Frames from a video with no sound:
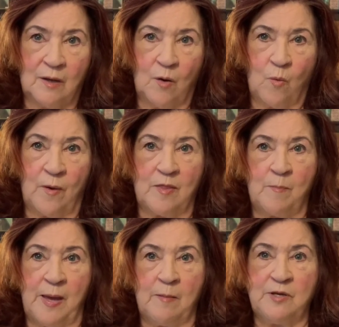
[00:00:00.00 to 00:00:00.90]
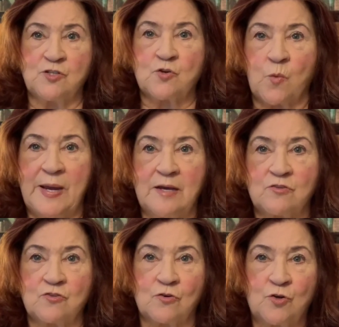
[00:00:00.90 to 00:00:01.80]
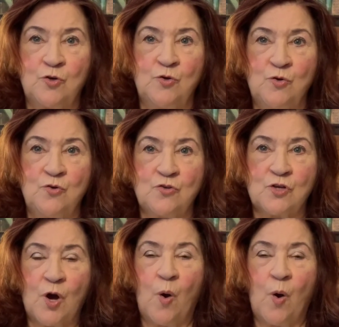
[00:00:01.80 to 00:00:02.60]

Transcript: When the baby squeaks or coos,